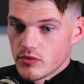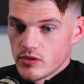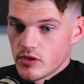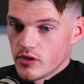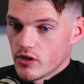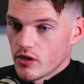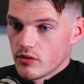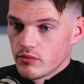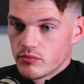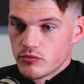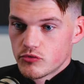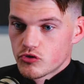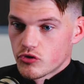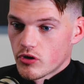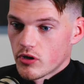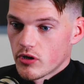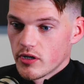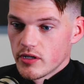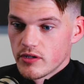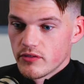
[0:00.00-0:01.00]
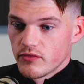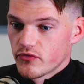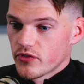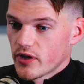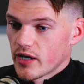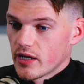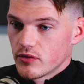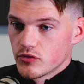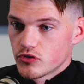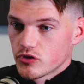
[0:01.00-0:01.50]
you know, tried and
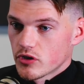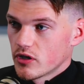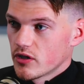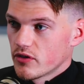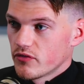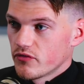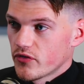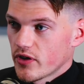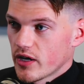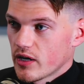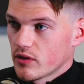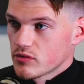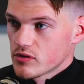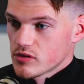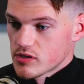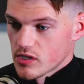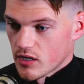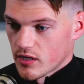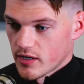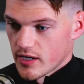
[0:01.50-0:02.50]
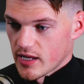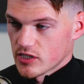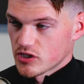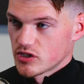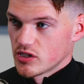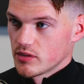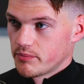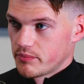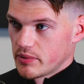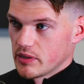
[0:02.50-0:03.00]
failed until I'd
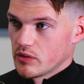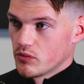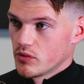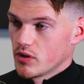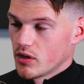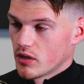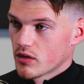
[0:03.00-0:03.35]
actually built